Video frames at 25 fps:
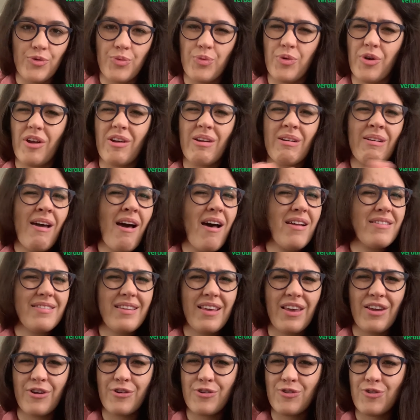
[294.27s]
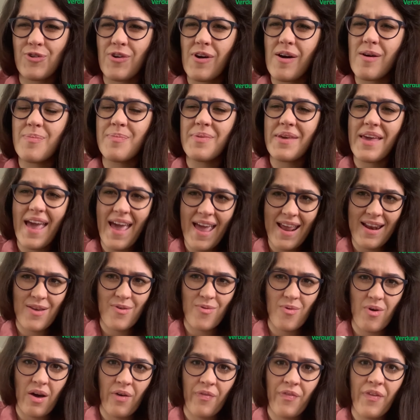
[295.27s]
We're not here to copy
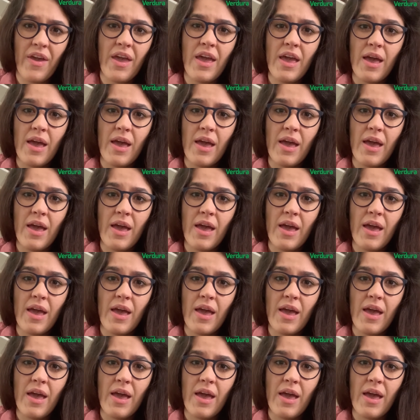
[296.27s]
anyone,